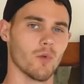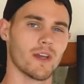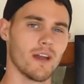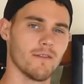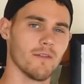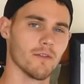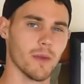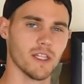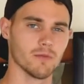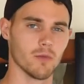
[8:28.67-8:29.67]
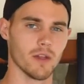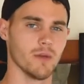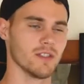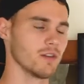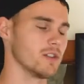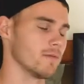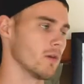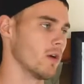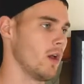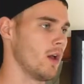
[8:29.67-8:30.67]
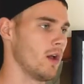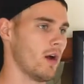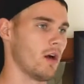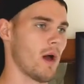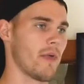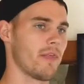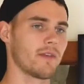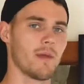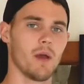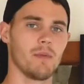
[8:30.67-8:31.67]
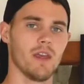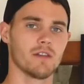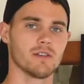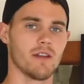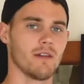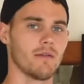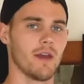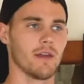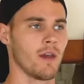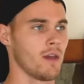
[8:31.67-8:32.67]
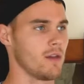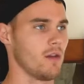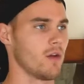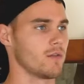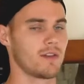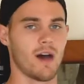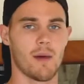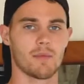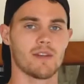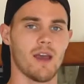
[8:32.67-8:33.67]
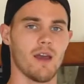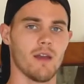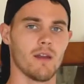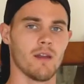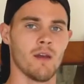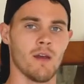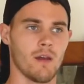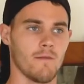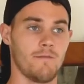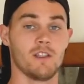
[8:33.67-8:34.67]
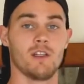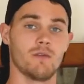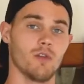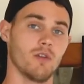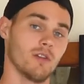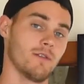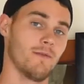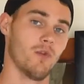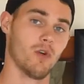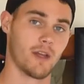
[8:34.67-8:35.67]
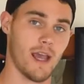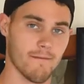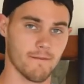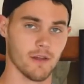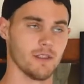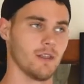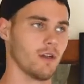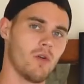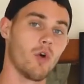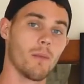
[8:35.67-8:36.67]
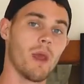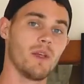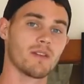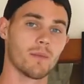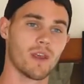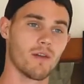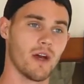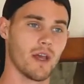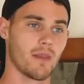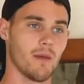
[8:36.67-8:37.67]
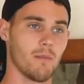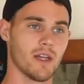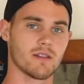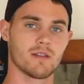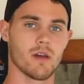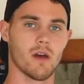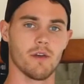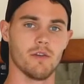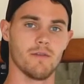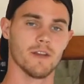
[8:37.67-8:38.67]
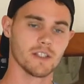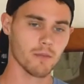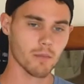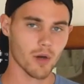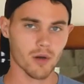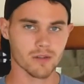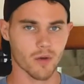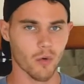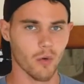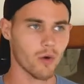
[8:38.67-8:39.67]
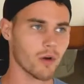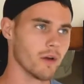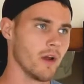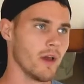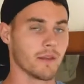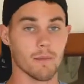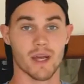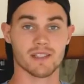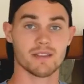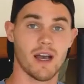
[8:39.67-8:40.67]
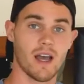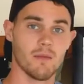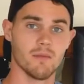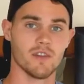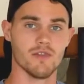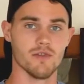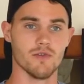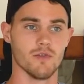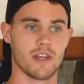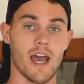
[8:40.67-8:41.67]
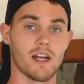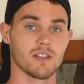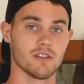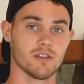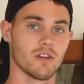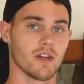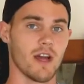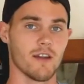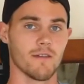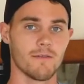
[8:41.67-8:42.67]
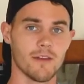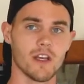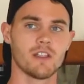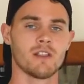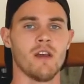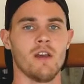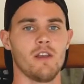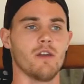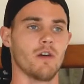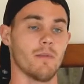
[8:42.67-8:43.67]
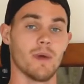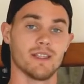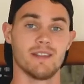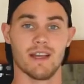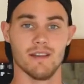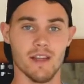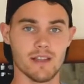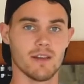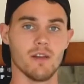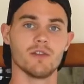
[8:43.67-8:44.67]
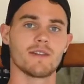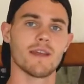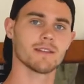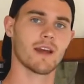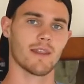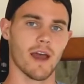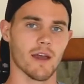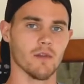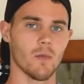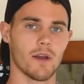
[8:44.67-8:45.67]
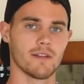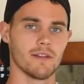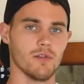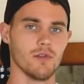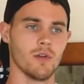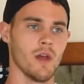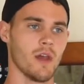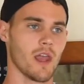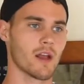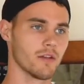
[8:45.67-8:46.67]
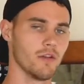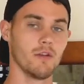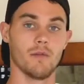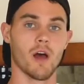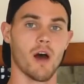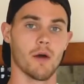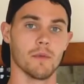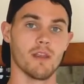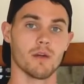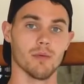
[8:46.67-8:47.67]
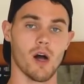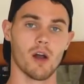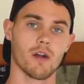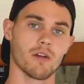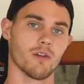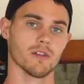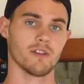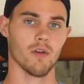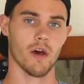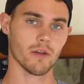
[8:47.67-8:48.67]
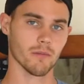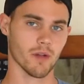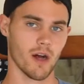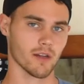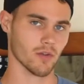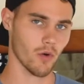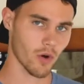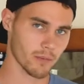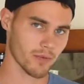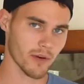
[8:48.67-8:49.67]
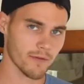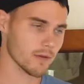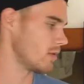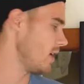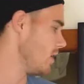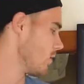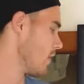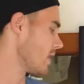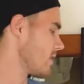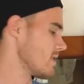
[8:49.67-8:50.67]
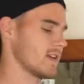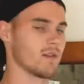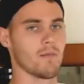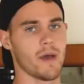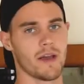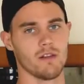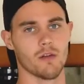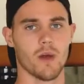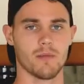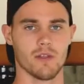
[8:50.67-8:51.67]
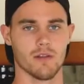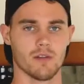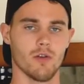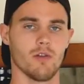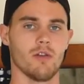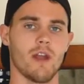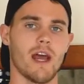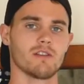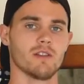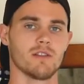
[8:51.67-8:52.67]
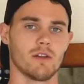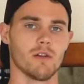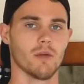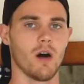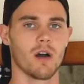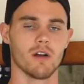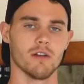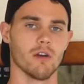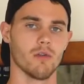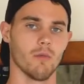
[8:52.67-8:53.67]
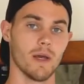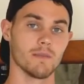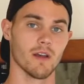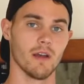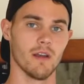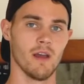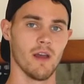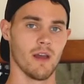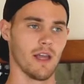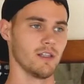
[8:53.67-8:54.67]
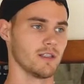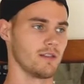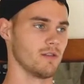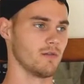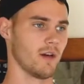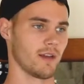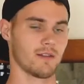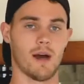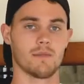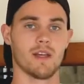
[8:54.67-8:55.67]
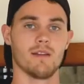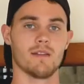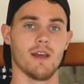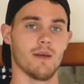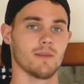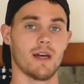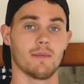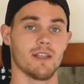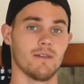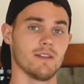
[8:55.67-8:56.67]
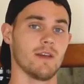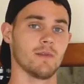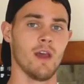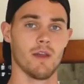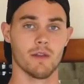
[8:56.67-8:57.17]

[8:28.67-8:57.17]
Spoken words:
What kind of information would they be searching for? I think they might be interested in like, top 10 fishing lures for catfishing, or maybe something like the best new fishing boats, or the best time to catch a certain kind of fish, the best techniques to use, things like that. You want to include either blog articles to other blogs, or preferably you'd like to send them back to your website. So you could actually start a blog on your own website and just do like top 10 tips, top 7 tips.